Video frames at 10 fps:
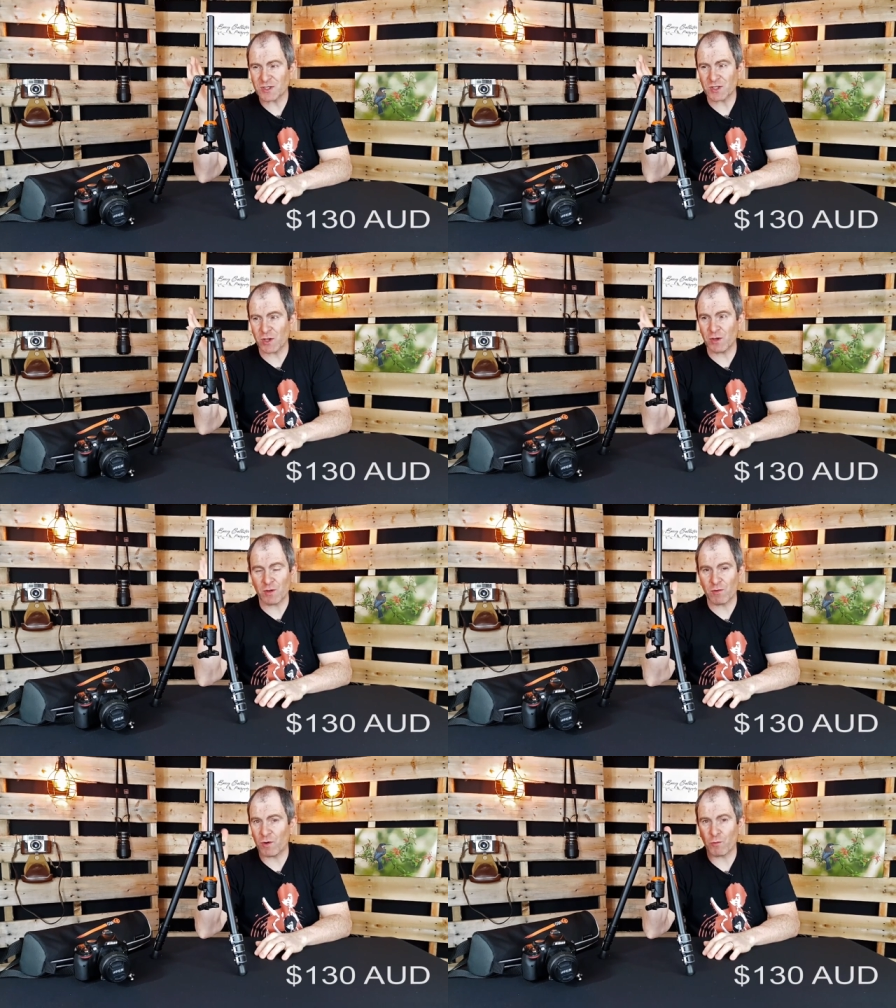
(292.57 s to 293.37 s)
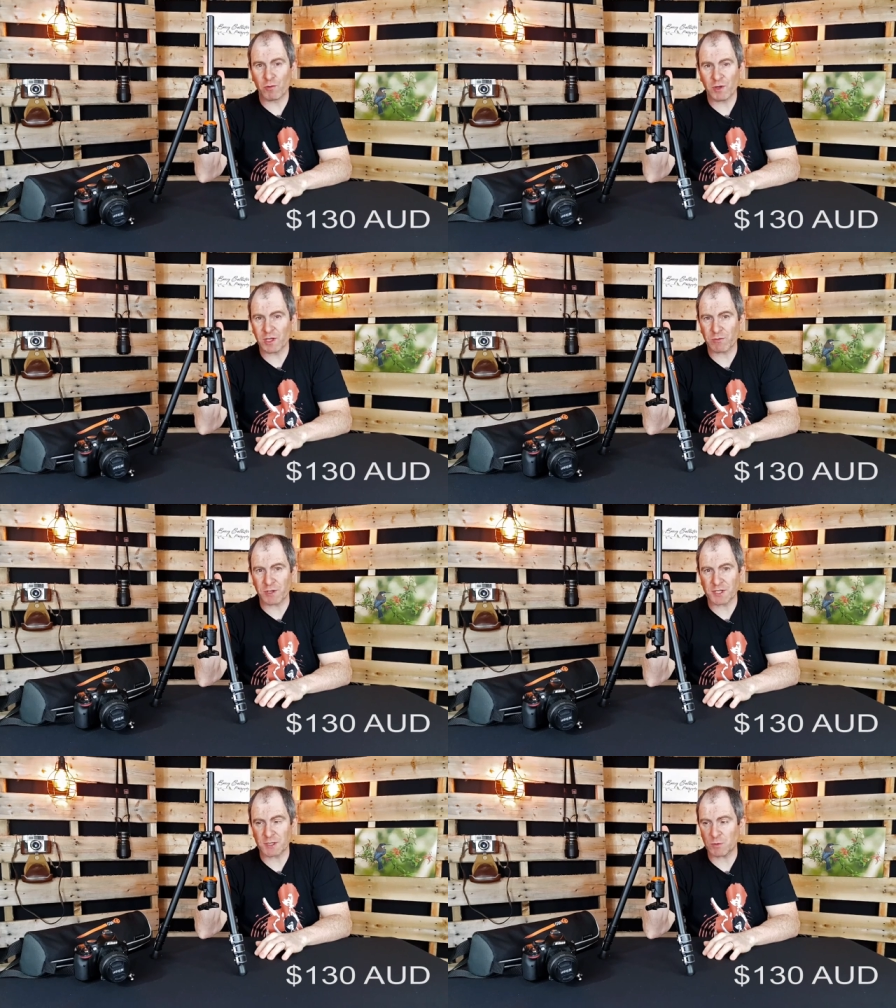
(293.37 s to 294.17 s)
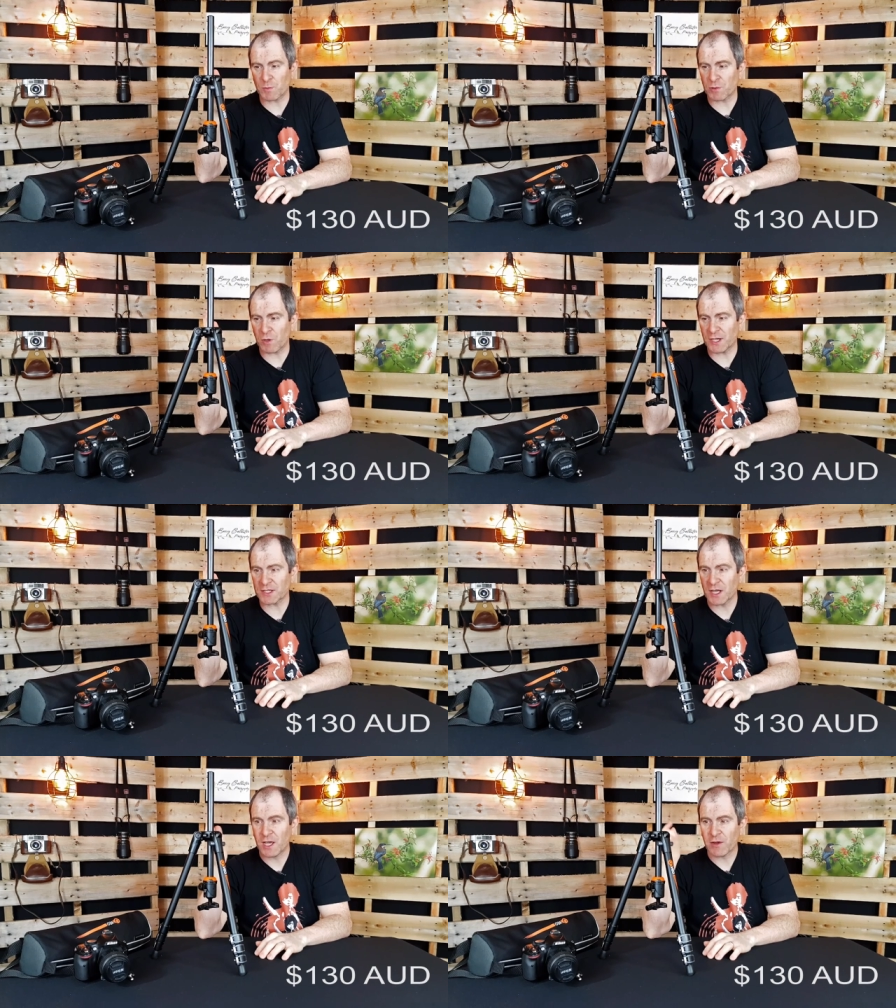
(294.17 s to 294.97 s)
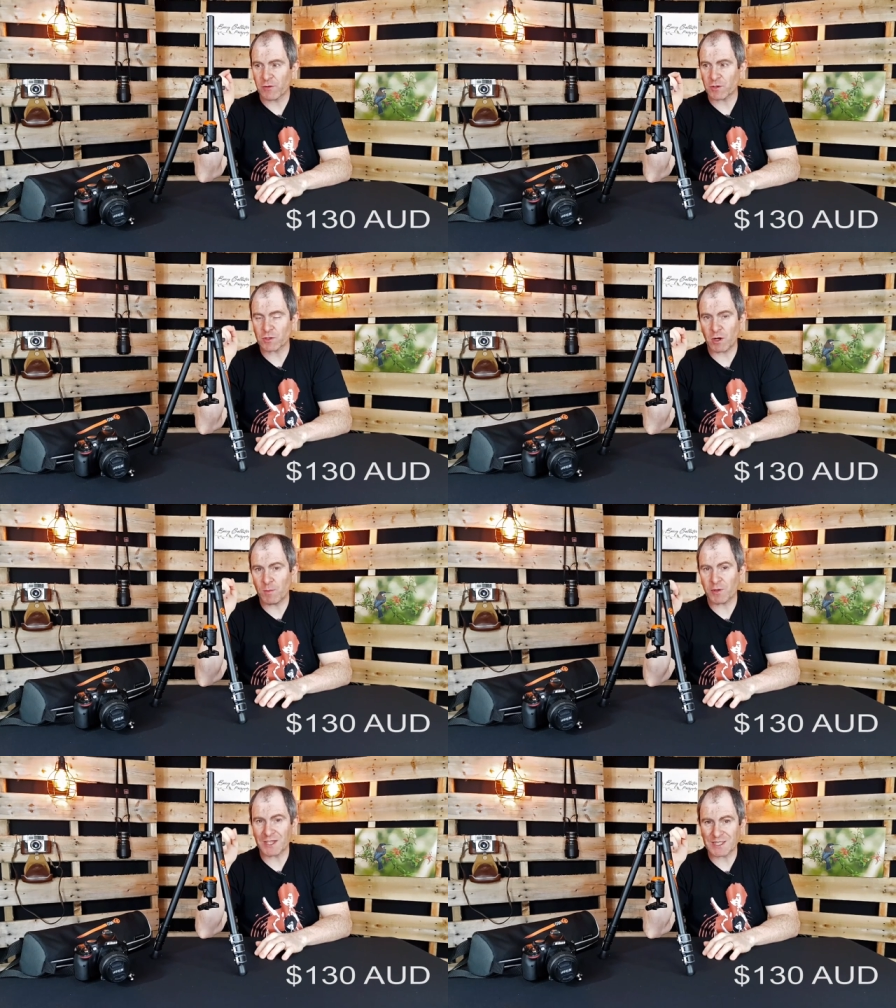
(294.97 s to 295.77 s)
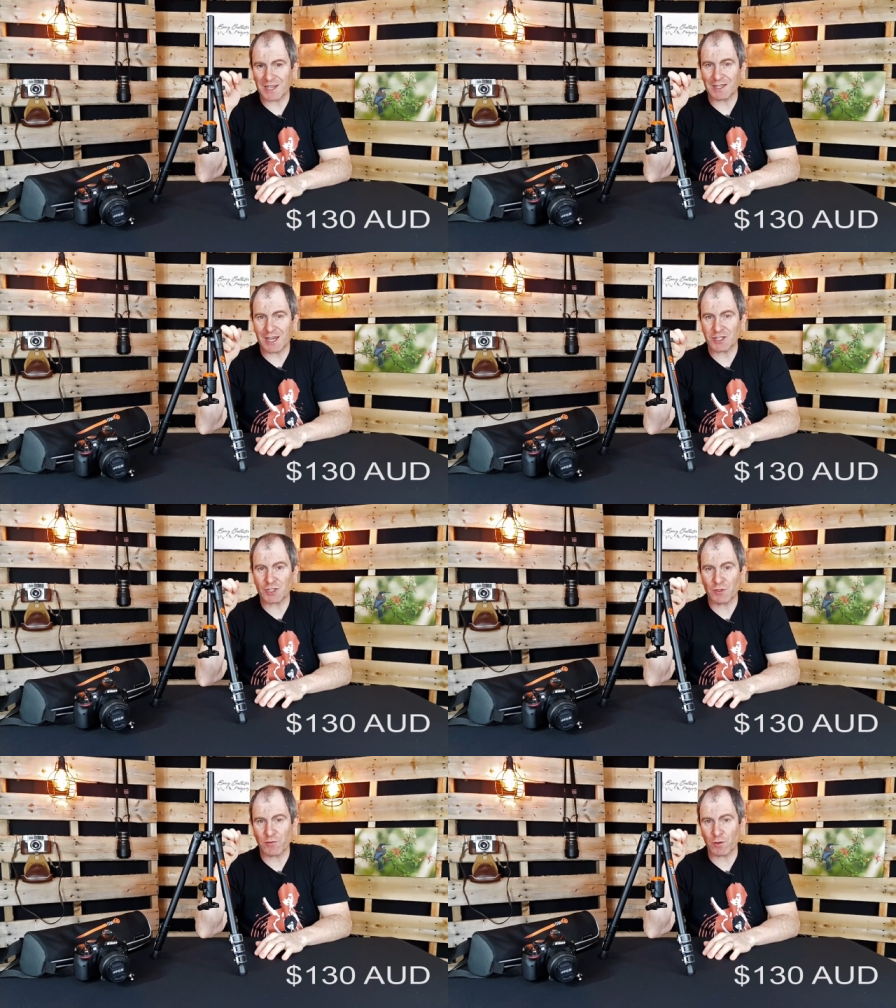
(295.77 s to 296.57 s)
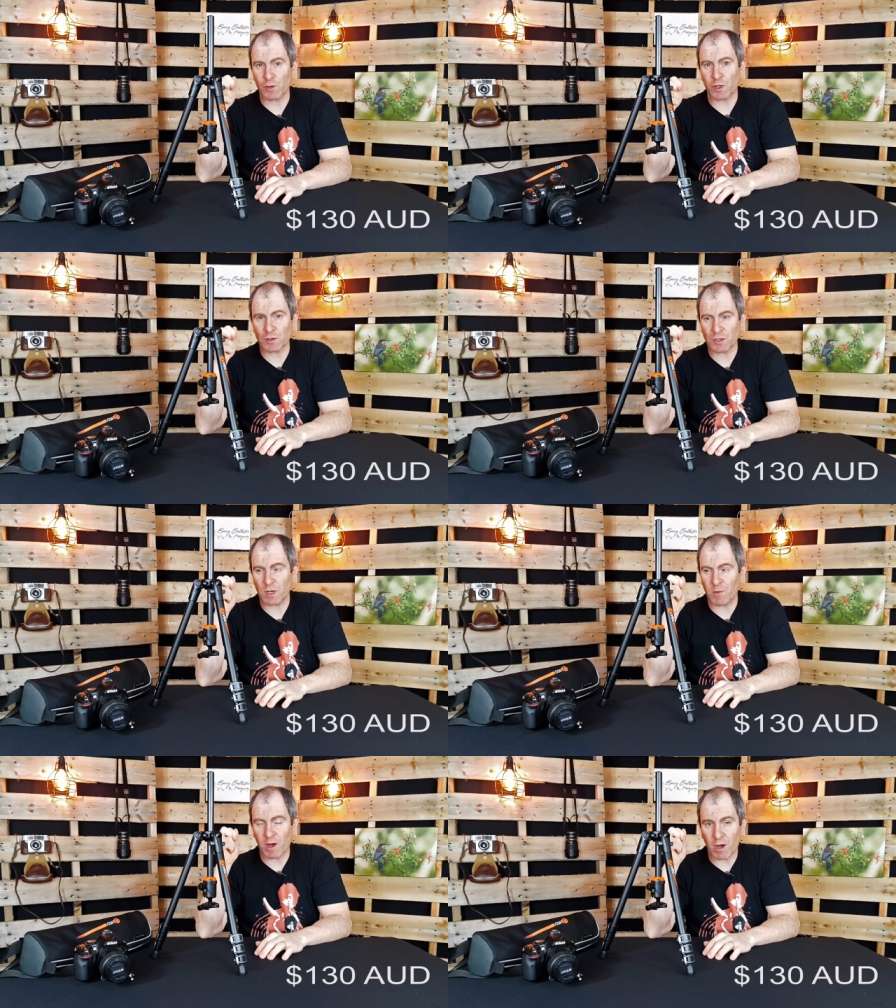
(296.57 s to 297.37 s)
so a really reasonable price for a tripod that's gonna last you for a long time.